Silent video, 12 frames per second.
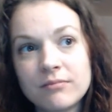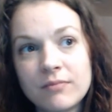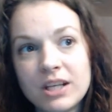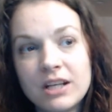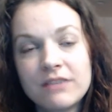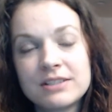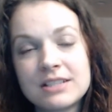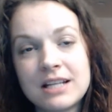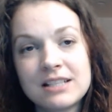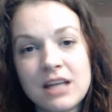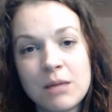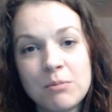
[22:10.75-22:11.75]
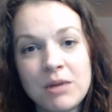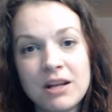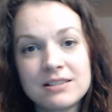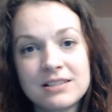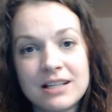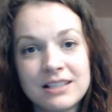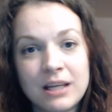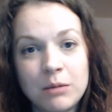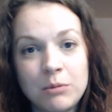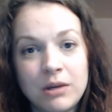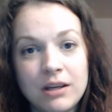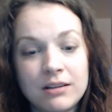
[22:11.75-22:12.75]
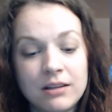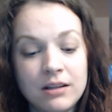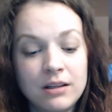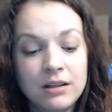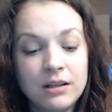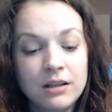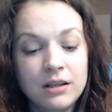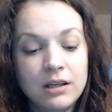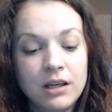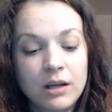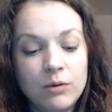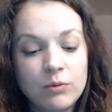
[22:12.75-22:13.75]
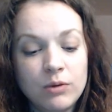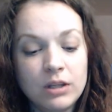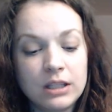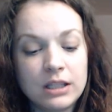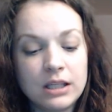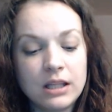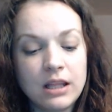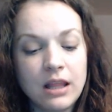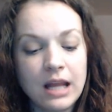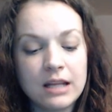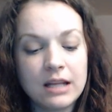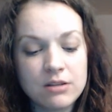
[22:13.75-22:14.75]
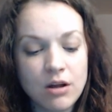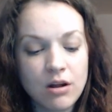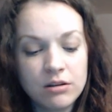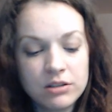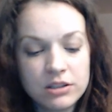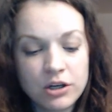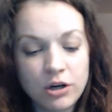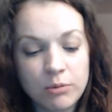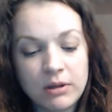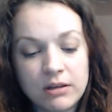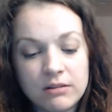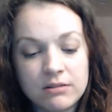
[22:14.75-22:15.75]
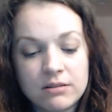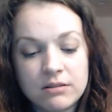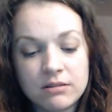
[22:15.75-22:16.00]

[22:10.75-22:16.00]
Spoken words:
And if it's not time yet, it's not time yet. And really, that is all determined